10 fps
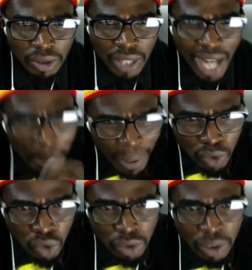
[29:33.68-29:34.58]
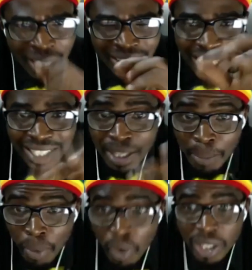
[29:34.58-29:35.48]
About you. That is the
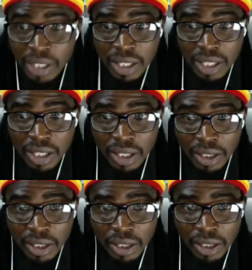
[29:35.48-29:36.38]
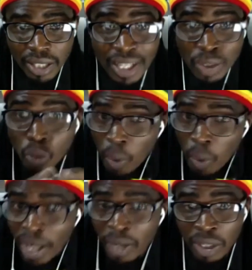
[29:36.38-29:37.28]
point. That is what
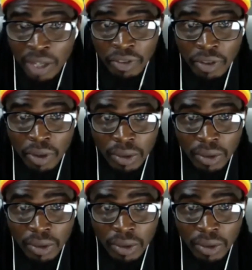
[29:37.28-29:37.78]
we are looking for.